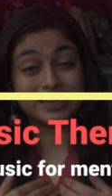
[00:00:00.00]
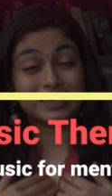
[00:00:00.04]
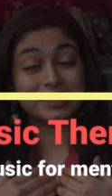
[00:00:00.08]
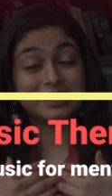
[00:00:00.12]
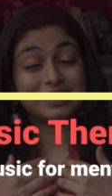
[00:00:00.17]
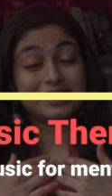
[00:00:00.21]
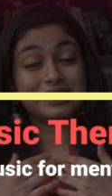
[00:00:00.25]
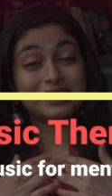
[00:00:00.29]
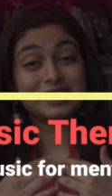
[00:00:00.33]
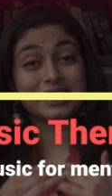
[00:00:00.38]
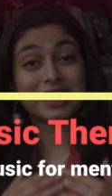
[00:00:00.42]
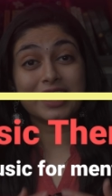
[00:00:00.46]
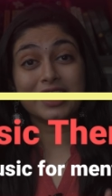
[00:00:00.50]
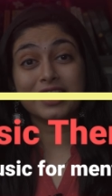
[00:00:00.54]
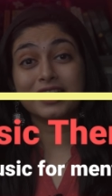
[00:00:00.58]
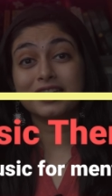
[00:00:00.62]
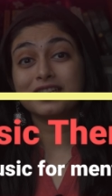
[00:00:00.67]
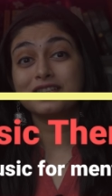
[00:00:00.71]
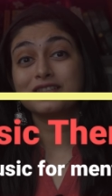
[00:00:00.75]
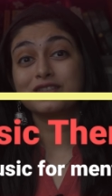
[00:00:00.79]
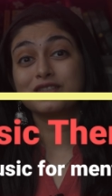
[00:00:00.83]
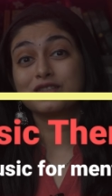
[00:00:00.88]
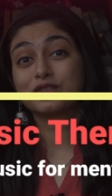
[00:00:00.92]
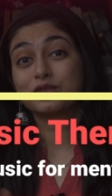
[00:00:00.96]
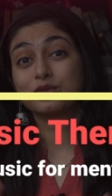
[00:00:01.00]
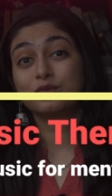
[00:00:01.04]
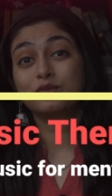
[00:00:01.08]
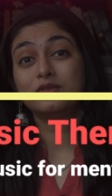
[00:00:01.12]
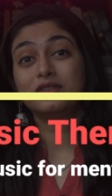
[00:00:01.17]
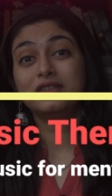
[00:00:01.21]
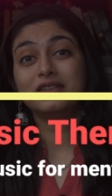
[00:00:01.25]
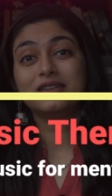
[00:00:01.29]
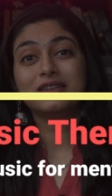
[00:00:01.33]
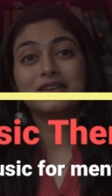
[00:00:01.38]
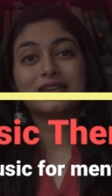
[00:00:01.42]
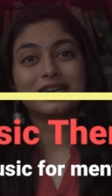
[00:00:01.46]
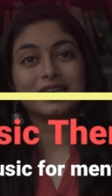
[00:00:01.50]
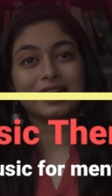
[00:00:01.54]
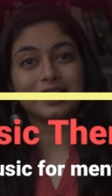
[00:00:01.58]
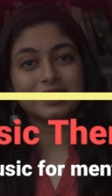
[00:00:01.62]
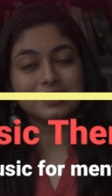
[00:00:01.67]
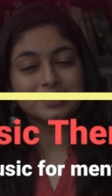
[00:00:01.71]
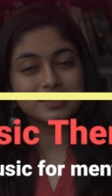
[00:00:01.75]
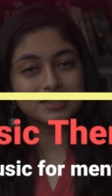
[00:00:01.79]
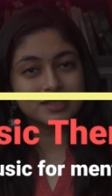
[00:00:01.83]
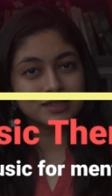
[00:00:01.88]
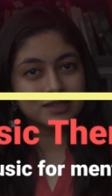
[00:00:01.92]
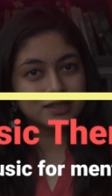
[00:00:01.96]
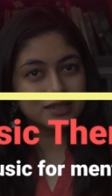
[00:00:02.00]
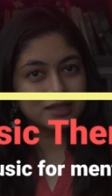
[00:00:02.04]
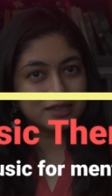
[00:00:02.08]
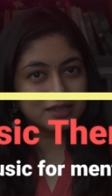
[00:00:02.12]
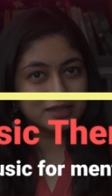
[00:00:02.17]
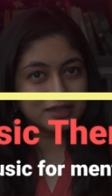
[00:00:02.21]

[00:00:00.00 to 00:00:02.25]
A nice, soothing, classical